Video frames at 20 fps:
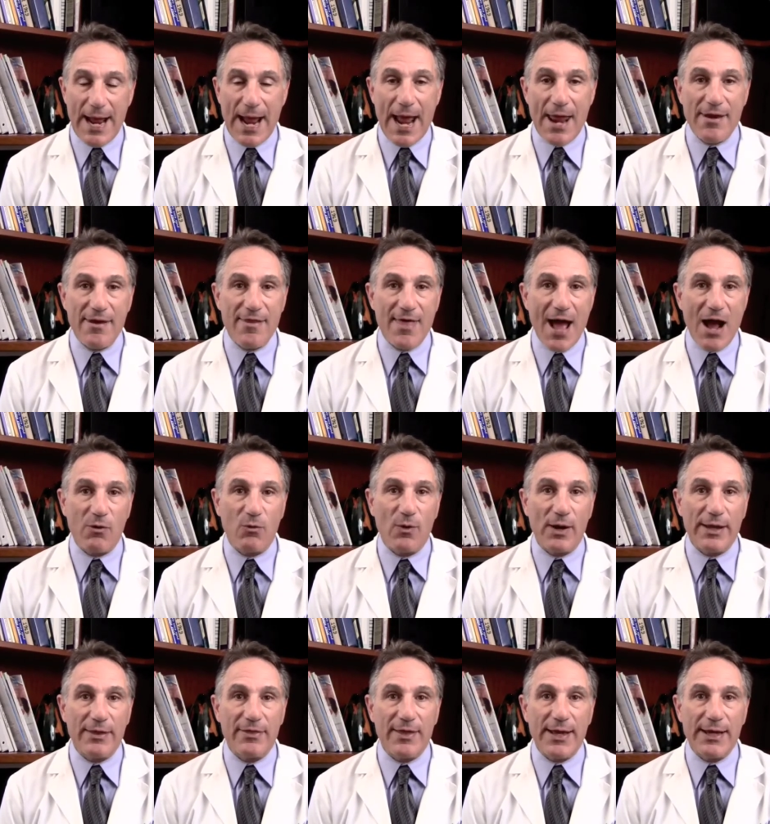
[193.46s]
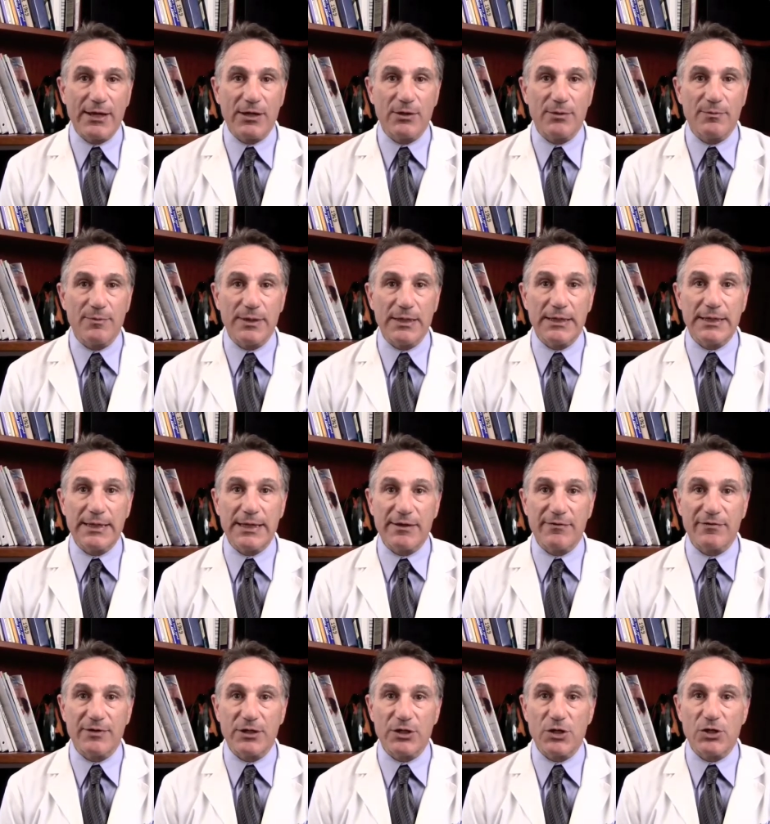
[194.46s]
And that way they can be
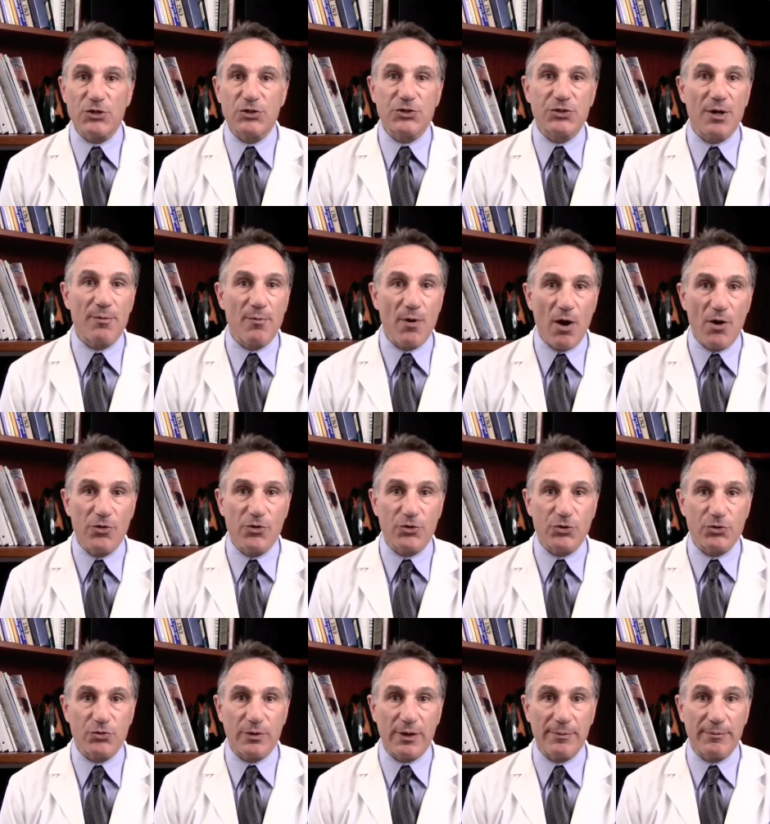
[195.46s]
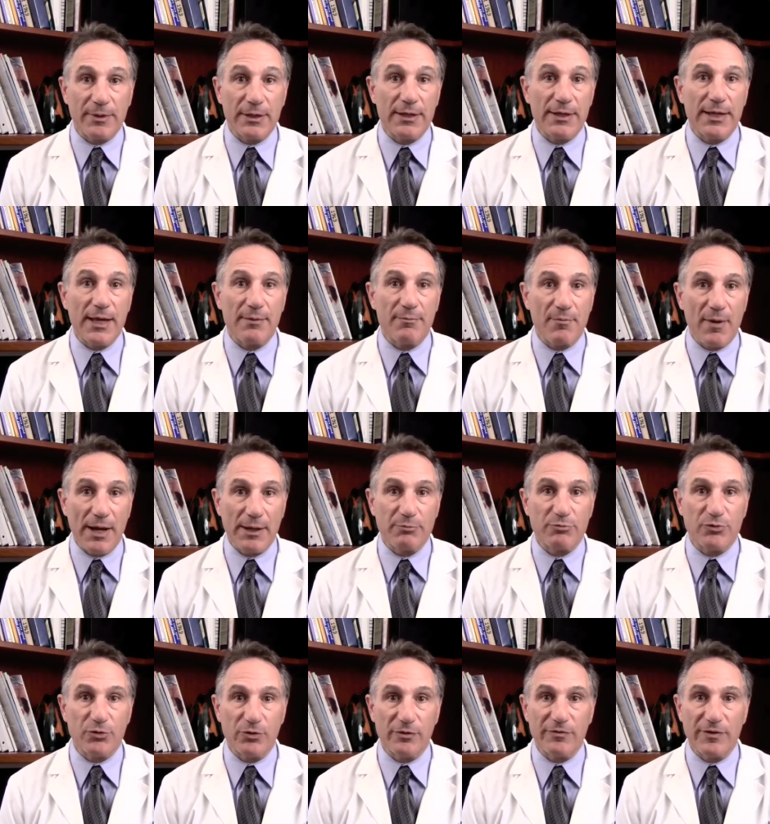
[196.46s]
given some other treatment that
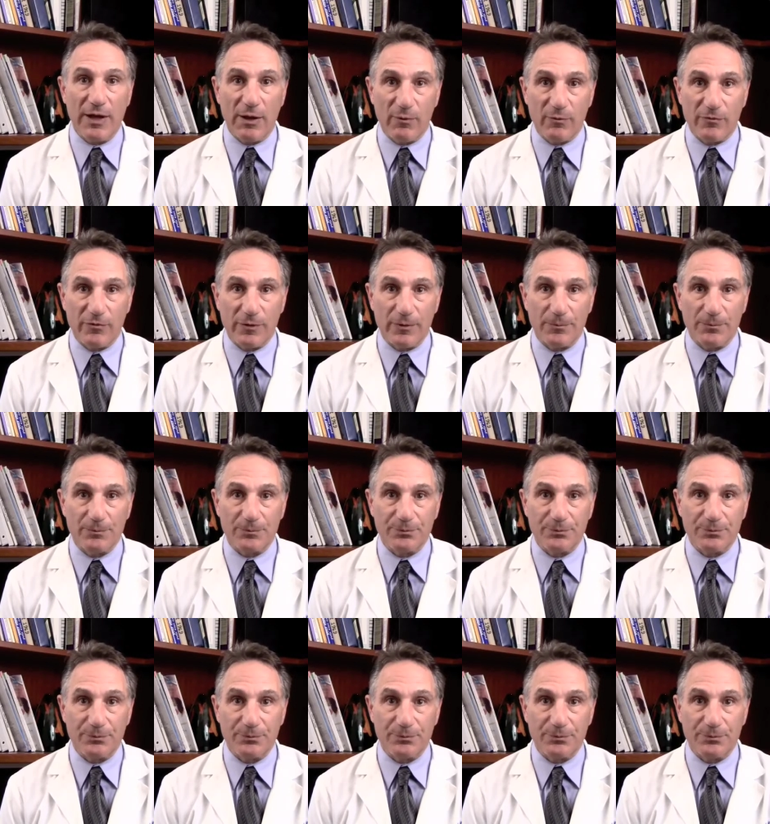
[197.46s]
might prove helpful.